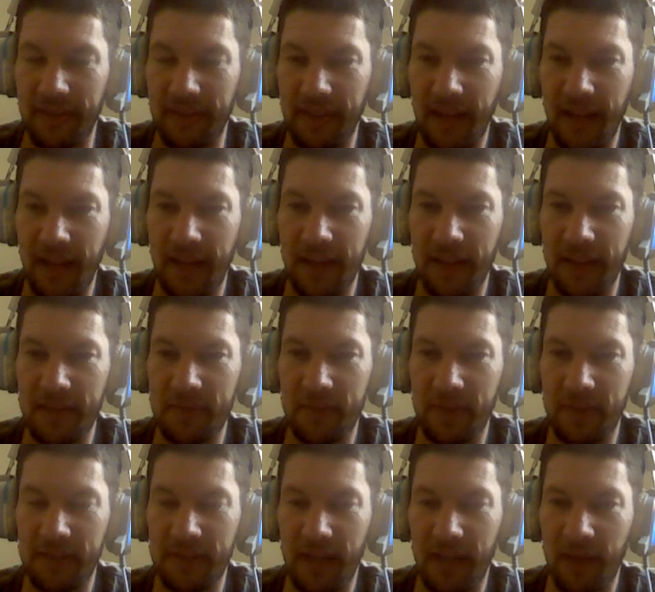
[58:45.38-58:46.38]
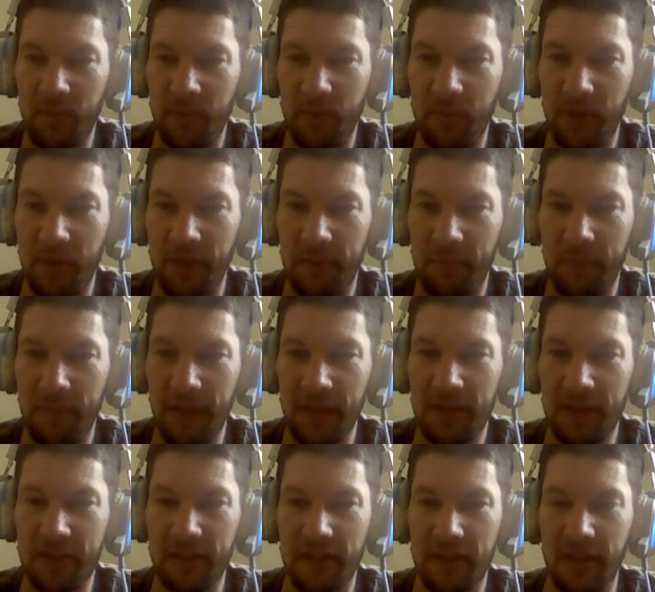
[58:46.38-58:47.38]
that is what time we'll be at the
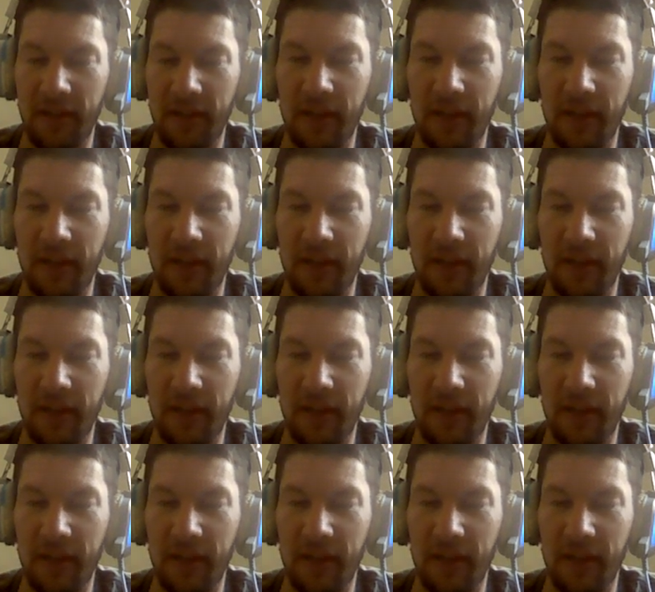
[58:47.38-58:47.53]
beach.